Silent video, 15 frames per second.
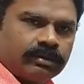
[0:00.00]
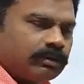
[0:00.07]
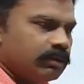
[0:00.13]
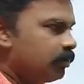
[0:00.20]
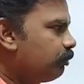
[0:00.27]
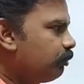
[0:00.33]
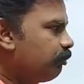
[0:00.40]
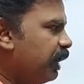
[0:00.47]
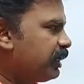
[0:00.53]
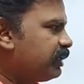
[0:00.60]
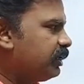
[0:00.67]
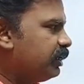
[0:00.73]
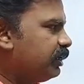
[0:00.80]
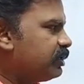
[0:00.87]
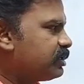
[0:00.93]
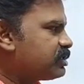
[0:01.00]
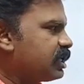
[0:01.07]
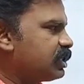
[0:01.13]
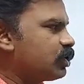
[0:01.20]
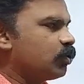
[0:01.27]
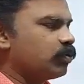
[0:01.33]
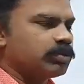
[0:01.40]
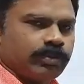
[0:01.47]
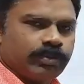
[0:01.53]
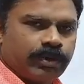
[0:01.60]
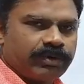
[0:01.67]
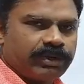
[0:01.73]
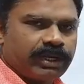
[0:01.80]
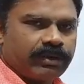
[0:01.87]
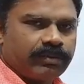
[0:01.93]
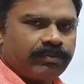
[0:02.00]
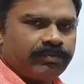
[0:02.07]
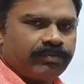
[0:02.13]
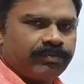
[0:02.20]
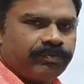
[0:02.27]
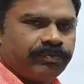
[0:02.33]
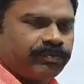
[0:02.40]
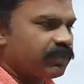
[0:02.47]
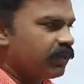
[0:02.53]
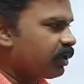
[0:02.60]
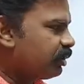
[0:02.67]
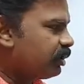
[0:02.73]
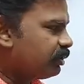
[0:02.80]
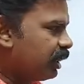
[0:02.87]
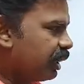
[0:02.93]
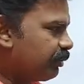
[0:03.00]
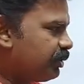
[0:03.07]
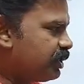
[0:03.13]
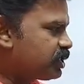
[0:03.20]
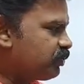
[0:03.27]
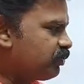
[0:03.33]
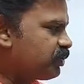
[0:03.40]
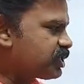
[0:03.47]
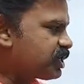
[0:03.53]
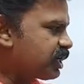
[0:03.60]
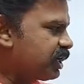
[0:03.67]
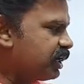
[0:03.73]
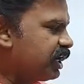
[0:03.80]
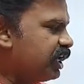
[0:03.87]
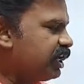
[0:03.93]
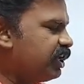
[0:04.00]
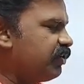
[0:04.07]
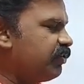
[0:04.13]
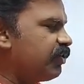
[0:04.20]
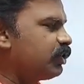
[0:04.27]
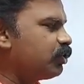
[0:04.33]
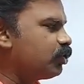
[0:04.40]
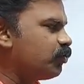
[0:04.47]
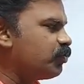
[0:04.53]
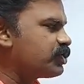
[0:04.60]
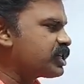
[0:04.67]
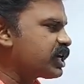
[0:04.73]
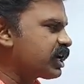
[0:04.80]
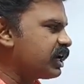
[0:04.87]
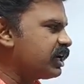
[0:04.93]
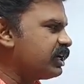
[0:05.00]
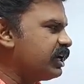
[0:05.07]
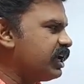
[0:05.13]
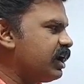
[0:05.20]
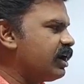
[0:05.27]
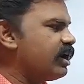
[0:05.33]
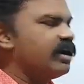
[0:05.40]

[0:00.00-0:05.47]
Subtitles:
by the Chandragupta Maurya. That means Vishakanya, even though Vishakanya